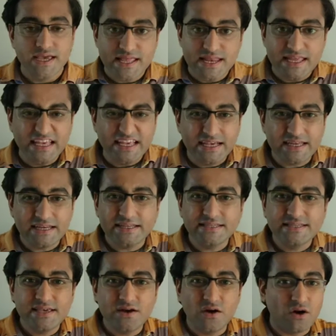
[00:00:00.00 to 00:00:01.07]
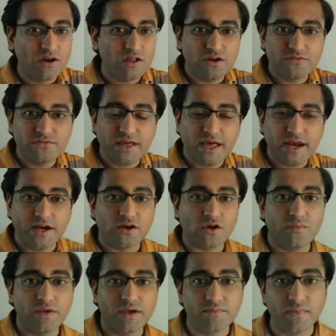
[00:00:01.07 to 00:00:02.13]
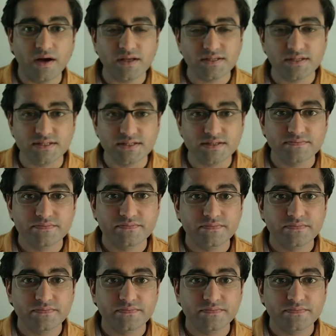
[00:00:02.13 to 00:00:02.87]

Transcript: in increasing order of their atomic masses.